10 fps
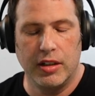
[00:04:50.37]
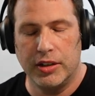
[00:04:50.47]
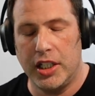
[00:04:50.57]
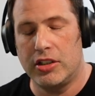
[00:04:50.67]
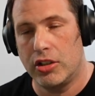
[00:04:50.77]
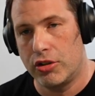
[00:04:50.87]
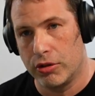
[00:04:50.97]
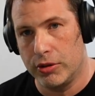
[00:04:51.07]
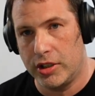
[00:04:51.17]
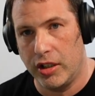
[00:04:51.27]
least
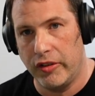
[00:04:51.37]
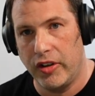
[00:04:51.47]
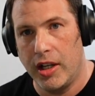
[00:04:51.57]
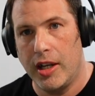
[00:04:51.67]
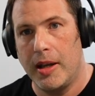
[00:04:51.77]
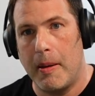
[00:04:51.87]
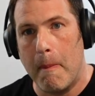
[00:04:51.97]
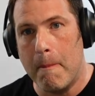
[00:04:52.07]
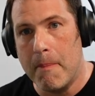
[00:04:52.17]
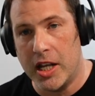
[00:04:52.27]
intrusive,
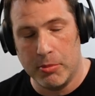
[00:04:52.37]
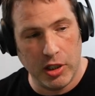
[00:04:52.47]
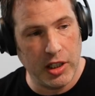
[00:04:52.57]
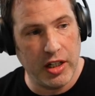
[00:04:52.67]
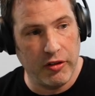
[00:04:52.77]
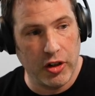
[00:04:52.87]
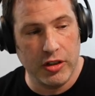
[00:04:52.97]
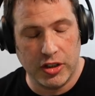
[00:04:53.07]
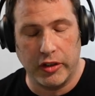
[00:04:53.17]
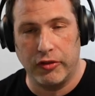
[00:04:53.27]
minimally
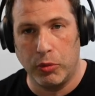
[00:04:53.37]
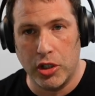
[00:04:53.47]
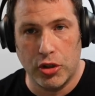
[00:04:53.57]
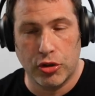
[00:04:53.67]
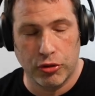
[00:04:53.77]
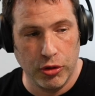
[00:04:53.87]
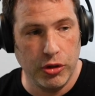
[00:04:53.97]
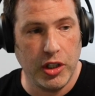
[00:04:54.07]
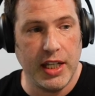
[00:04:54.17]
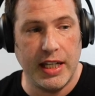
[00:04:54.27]
aversive. We
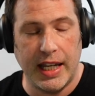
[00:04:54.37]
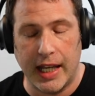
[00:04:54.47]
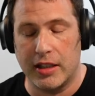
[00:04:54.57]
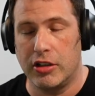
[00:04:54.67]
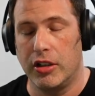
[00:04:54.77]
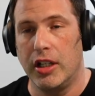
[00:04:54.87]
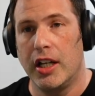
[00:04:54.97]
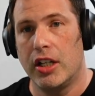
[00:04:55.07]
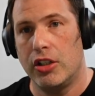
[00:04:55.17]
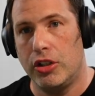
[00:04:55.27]
truly get to
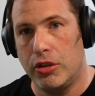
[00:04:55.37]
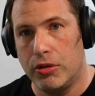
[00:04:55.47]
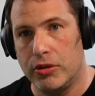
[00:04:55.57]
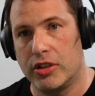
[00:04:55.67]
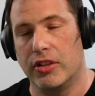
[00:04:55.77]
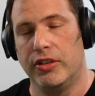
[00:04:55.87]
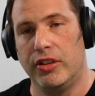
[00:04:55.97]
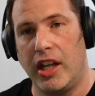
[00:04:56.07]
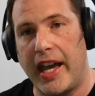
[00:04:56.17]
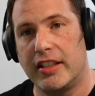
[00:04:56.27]
use
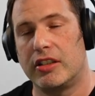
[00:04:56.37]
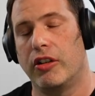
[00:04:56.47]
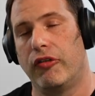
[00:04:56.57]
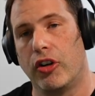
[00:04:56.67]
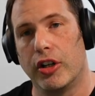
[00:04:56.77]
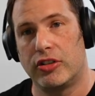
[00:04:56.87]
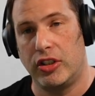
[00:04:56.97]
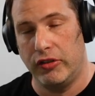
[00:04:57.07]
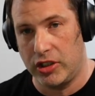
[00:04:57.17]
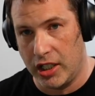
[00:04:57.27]
less
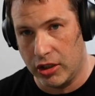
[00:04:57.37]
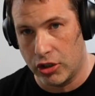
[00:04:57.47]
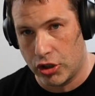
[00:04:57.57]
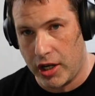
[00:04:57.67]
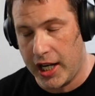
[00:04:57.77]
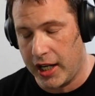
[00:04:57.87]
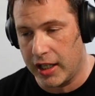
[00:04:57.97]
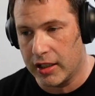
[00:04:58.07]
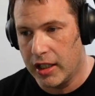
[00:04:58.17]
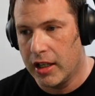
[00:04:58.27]
aversives in the
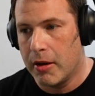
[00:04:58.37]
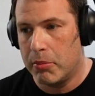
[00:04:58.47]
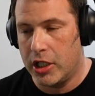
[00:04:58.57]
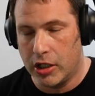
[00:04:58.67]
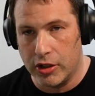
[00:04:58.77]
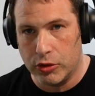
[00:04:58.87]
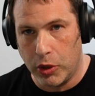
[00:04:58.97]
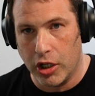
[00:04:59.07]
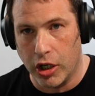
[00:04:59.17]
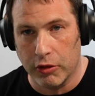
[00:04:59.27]
training because
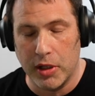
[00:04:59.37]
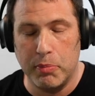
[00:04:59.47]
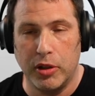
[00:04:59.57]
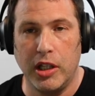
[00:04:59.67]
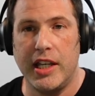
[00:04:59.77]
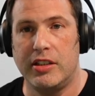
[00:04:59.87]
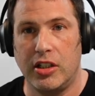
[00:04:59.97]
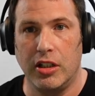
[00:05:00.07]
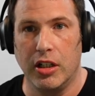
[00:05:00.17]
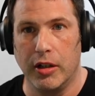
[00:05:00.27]
we are
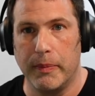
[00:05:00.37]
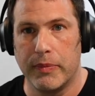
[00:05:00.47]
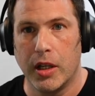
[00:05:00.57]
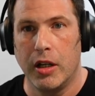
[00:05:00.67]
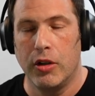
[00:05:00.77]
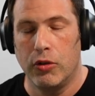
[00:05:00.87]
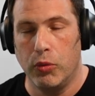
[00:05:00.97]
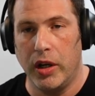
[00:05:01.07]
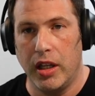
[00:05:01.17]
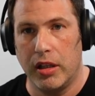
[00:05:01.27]
replacing them
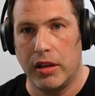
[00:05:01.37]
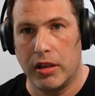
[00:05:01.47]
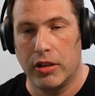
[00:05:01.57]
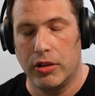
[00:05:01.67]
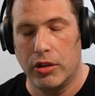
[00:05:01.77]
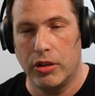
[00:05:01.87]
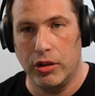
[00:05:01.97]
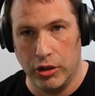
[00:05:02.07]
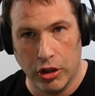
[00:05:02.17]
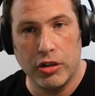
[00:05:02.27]
with
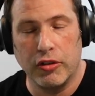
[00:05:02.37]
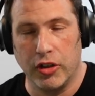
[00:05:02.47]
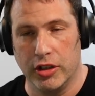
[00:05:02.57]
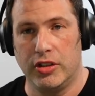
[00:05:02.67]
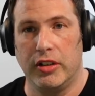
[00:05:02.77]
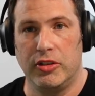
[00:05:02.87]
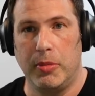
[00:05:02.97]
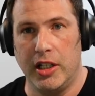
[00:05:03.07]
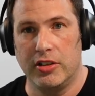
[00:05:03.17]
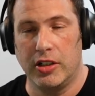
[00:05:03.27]
learned aversives,
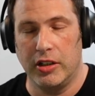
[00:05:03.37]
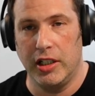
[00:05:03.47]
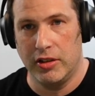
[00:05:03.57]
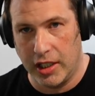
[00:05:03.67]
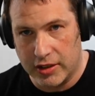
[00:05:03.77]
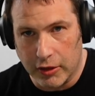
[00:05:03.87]
basically. Things